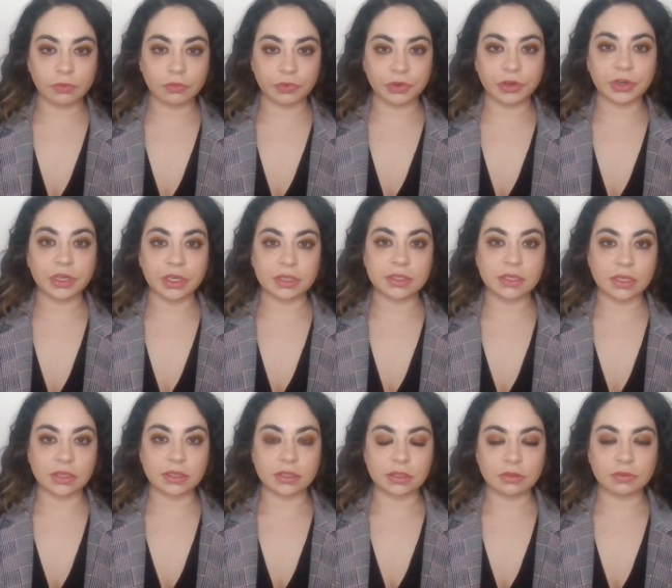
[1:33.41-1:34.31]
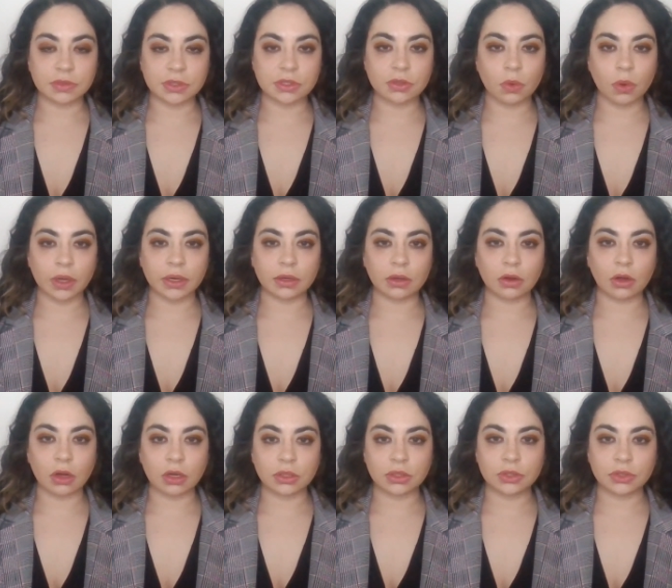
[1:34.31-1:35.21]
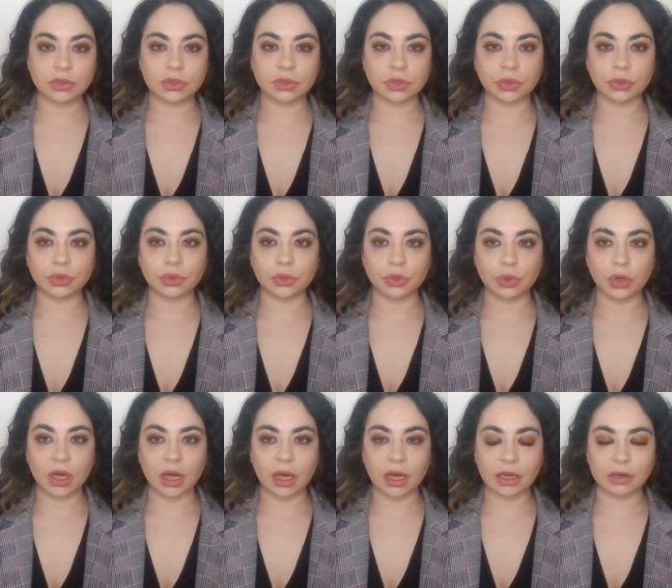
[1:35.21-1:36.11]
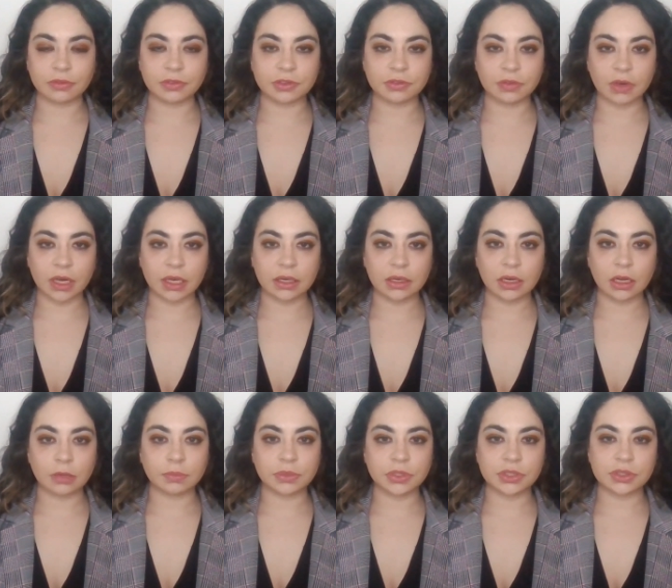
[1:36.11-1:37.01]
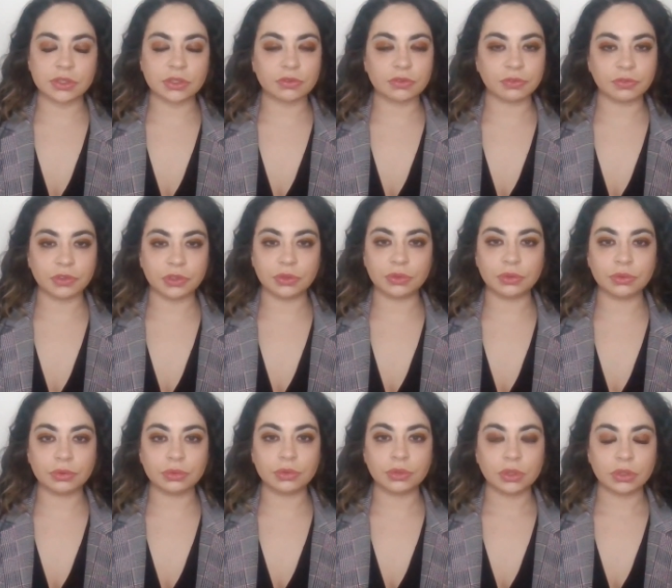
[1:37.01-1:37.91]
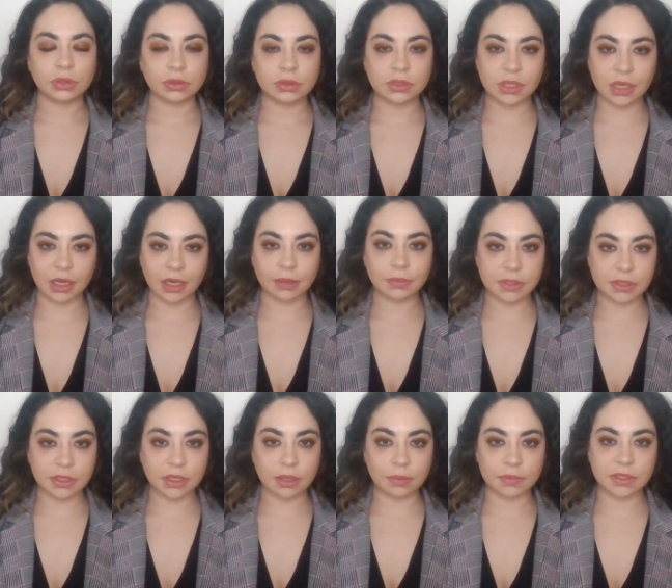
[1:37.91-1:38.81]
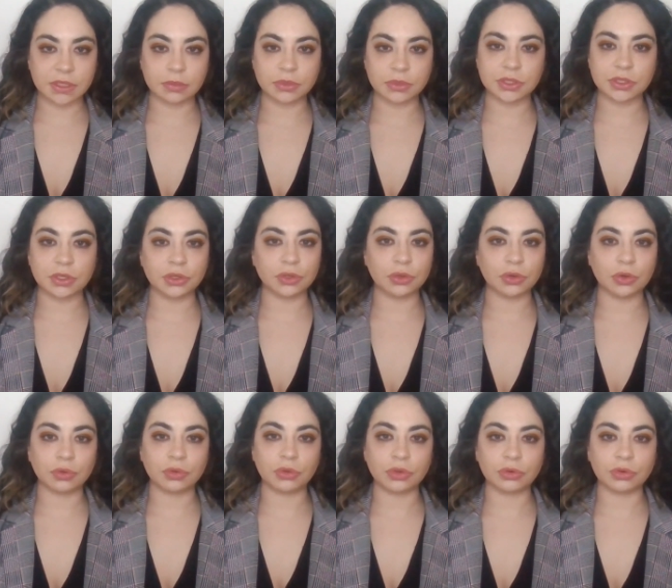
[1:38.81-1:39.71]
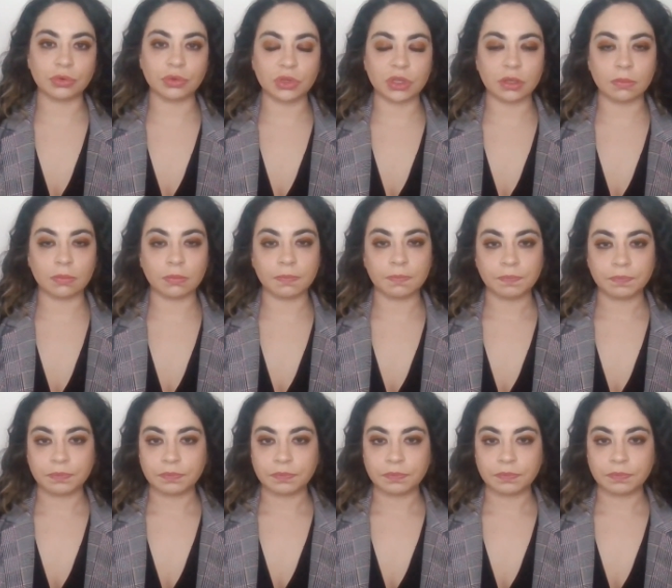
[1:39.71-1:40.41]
very extensive. It's quite a lot. So I've divided up just a few timestamps, and I'm just going to go through them